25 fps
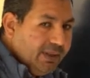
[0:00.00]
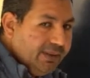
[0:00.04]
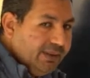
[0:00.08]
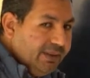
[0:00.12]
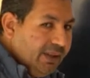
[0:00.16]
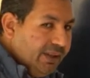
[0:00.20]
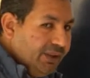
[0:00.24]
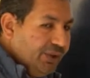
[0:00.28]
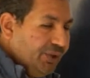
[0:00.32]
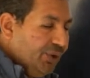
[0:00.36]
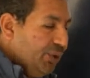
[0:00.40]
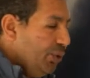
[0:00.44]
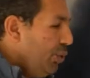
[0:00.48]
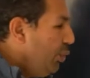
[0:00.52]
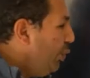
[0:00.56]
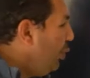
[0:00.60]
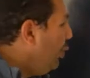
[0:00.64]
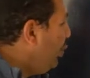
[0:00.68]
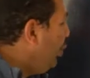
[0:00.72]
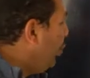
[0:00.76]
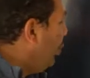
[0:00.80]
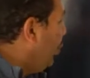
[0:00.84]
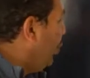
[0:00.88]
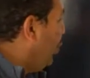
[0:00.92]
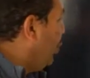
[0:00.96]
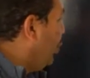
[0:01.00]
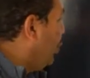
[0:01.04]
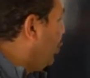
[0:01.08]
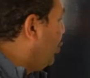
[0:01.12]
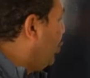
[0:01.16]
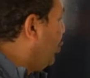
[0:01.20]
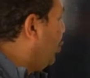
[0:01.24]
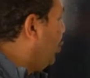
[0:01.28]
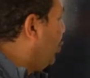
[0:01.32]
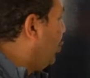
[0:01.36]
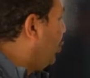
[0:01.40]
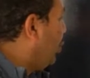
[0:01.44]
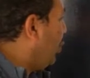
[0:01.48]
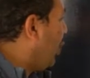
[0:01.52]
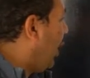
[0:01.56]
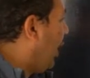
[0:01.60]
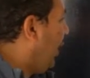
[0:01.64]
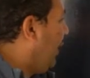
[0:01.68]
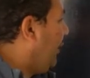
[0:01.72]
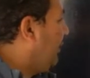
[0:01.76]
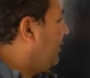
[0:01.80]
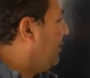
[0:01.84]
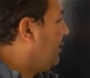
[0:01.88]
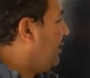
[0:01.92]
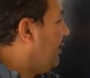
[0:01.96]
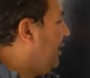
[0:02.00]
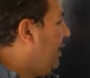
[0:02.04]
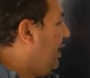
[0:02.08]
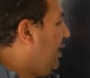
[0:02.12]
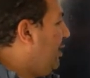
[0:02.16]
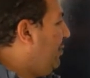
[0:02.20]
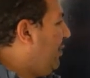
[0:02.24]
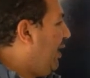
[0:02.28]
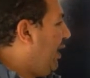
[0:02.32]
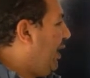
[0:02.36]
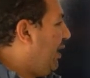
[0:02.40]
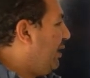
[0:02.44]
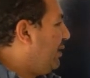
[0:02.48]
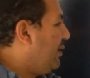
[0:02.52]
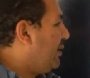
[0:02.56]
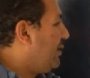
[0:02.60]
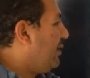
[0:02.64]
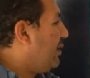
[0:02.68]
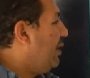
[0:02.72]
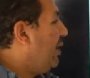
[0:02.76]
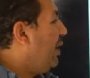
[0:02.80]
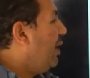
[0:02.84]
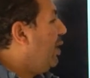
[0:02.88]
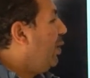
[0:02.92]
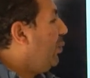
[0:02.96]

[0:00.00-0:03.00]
Did you used to write emails